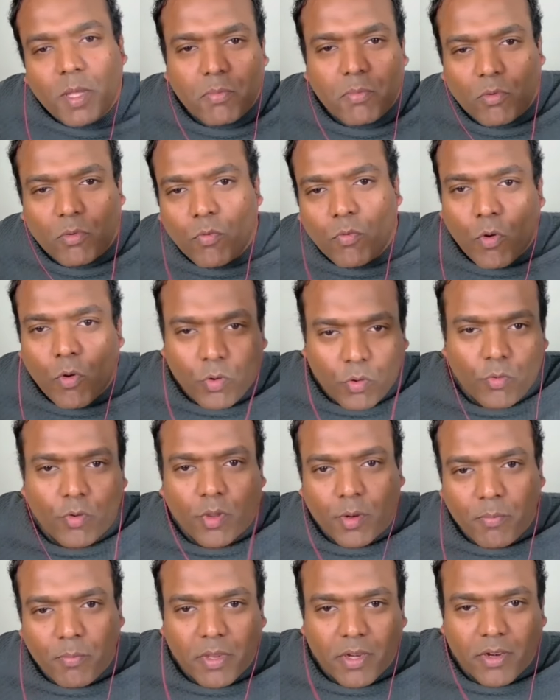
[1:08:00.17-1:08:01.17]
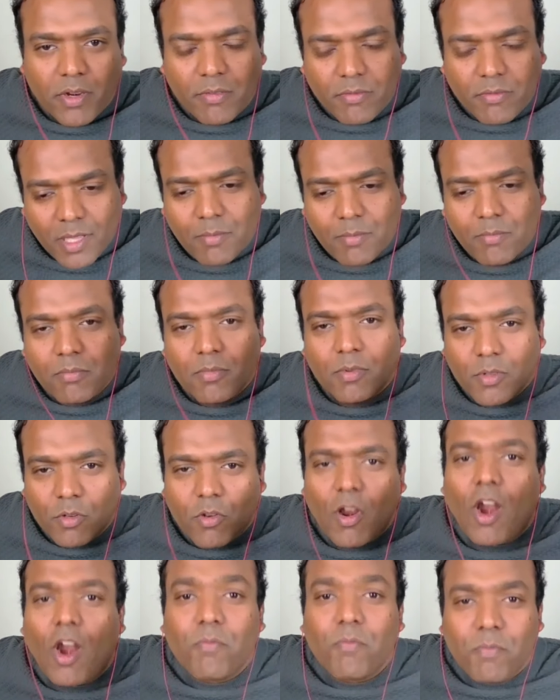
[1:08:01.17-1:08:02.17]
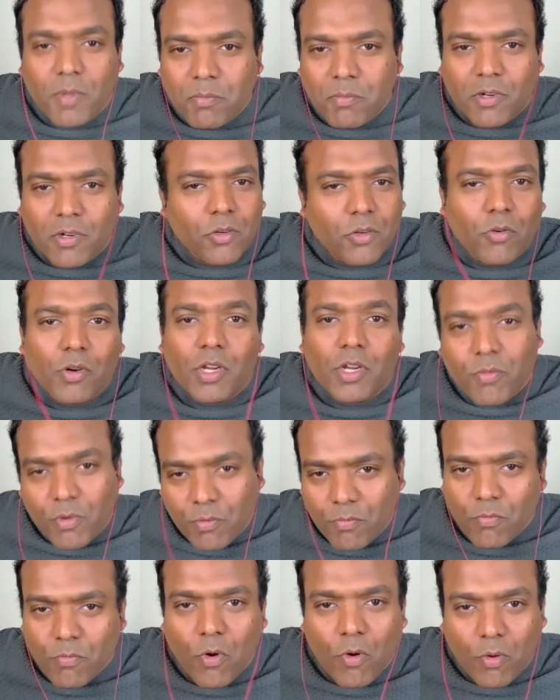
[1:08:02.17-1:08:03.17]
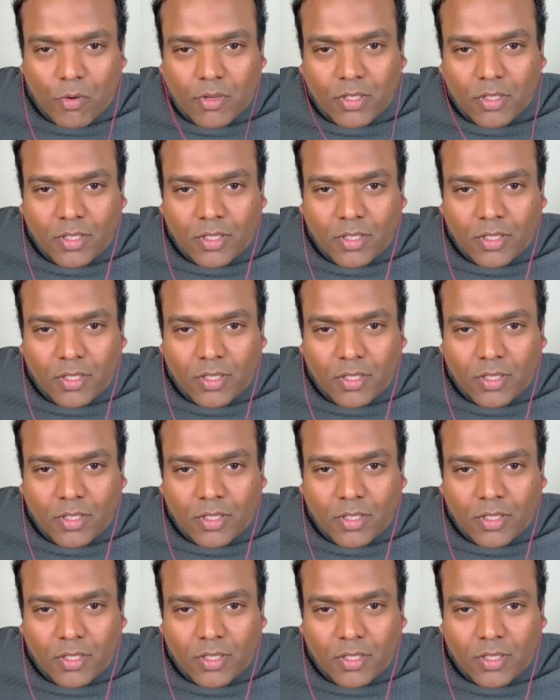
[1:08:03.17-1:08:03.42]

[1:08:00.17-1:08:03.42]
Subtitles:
vote over a period of time. A lot of people don't even vote.